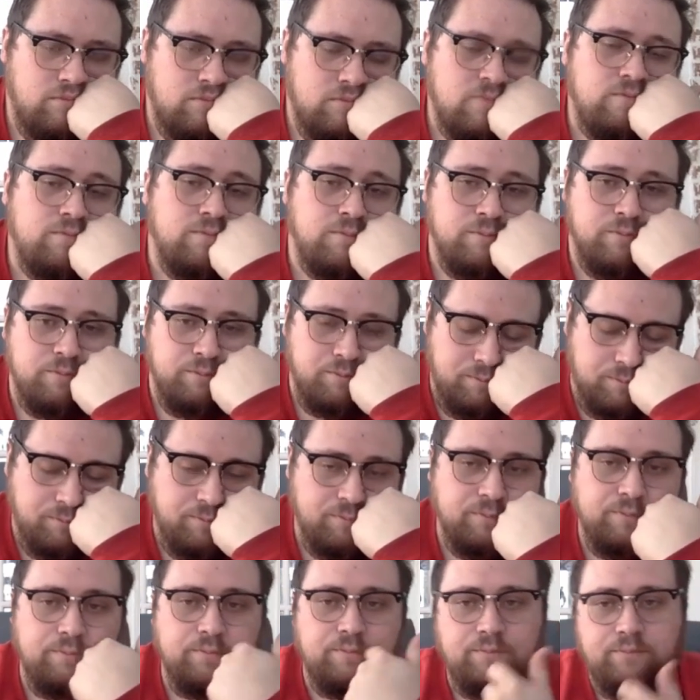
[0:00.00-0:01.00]

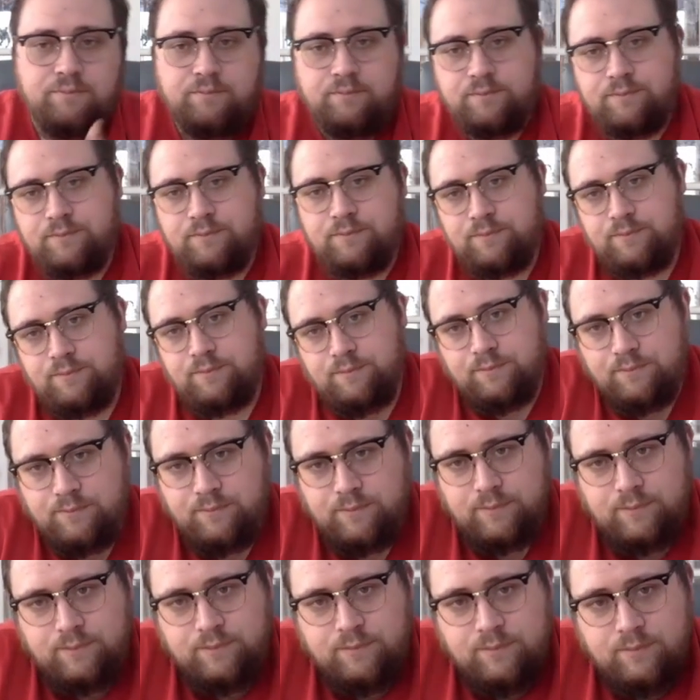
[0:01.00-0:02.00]

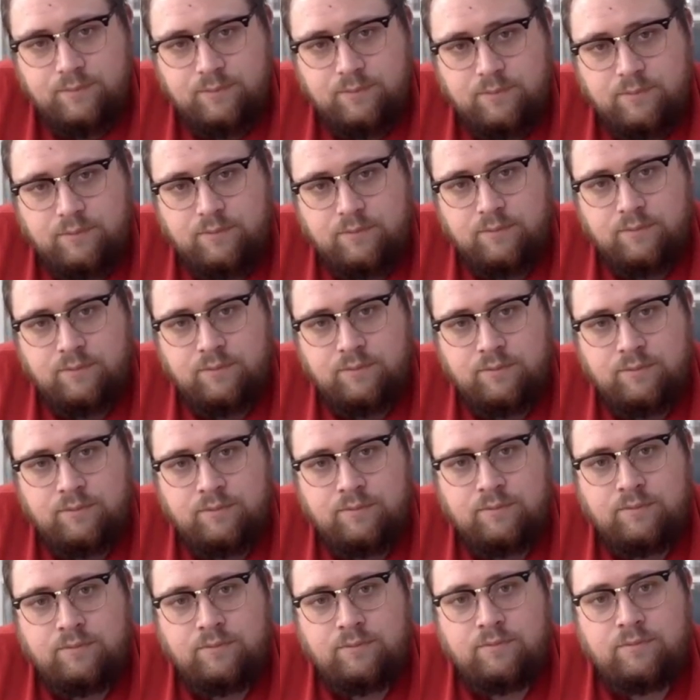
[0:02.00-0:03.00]

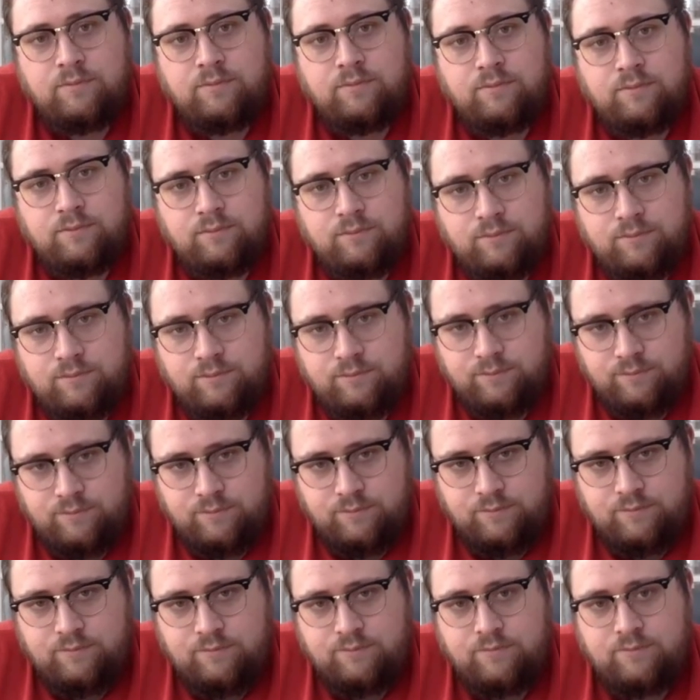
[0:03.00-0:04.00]

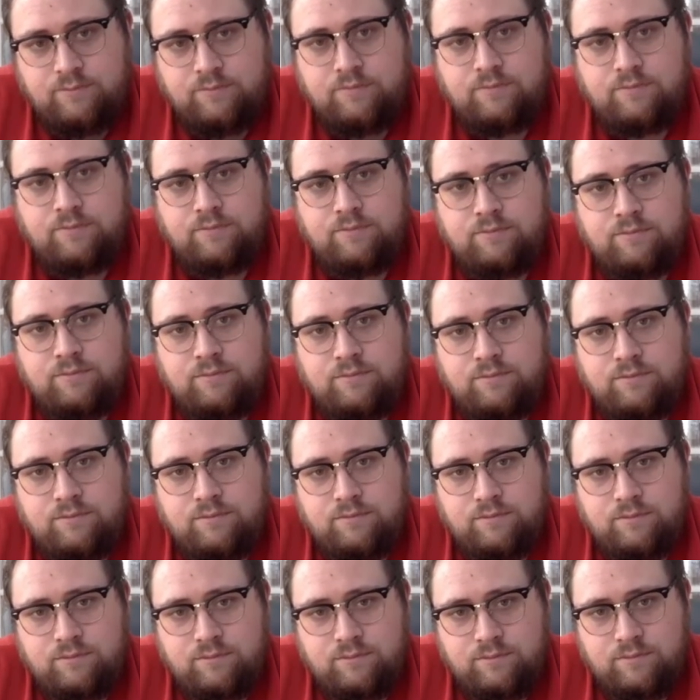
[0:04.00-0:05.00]

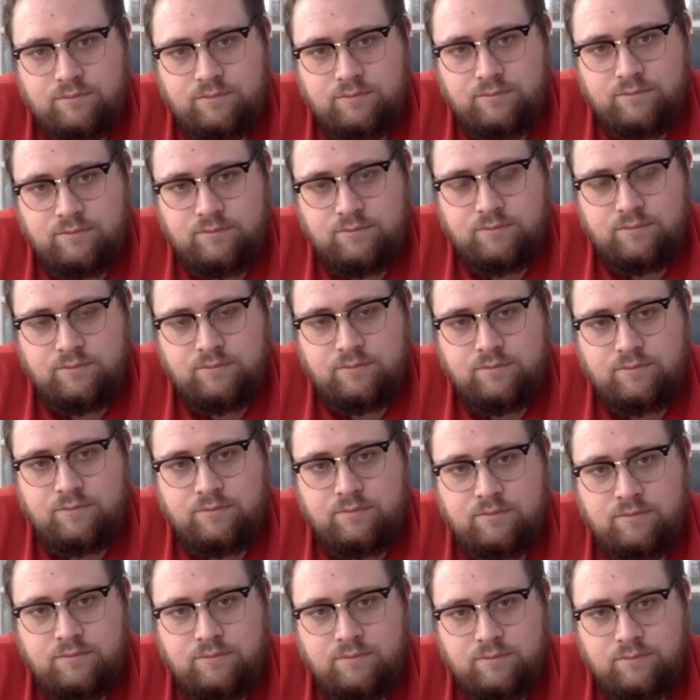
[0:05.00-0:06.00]

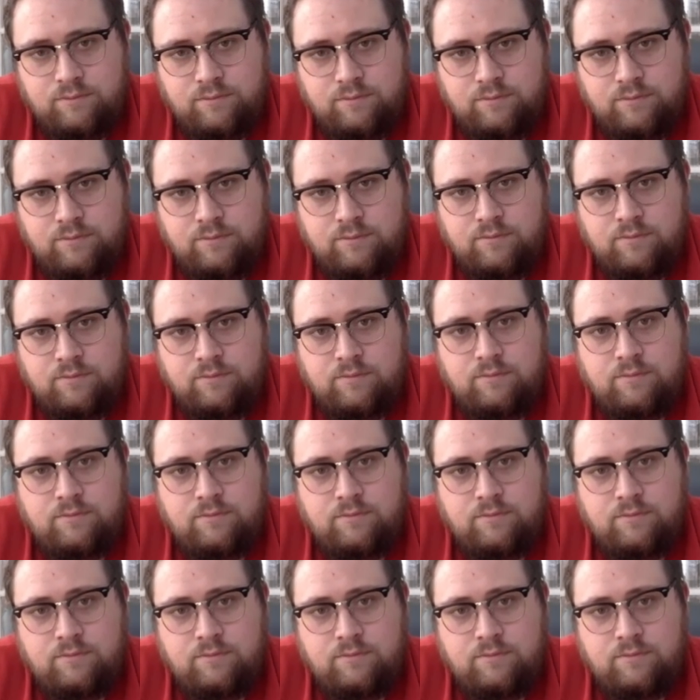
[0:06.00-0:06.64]
[no speech]